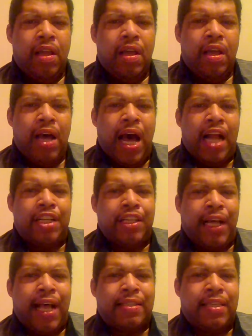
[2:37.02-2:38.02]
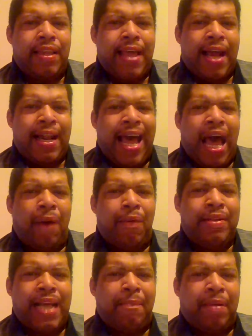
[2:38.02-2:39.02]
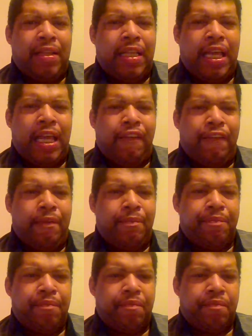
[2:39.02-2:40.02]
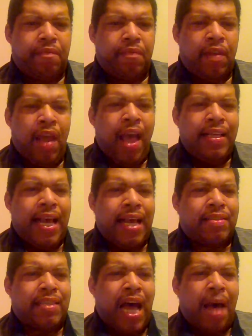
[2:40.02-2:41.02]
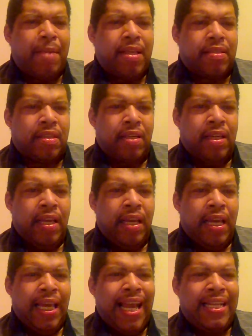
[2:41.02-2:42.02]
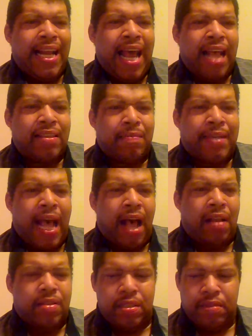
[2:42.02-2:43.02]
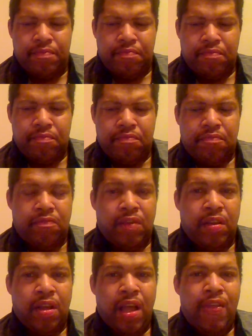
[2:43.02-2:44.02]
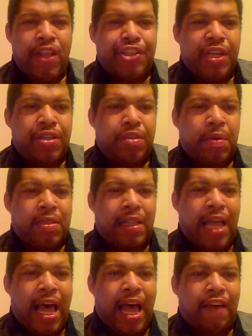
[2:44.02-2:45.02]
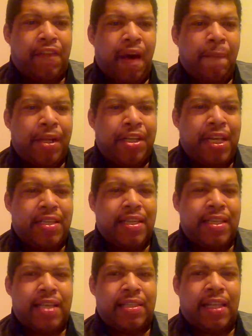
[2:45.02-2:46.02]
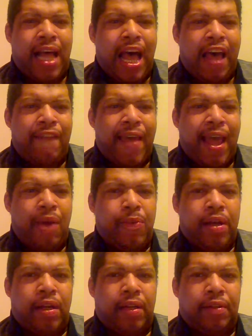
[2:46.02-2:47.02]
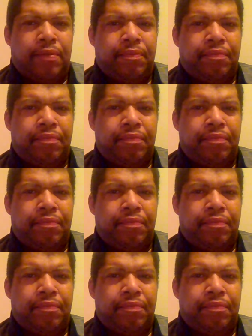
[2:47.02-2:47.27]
until I see that, I will not believe. Yes, Thomas, he did have some doubts that Jesus was alive, but Jesus is alive and well.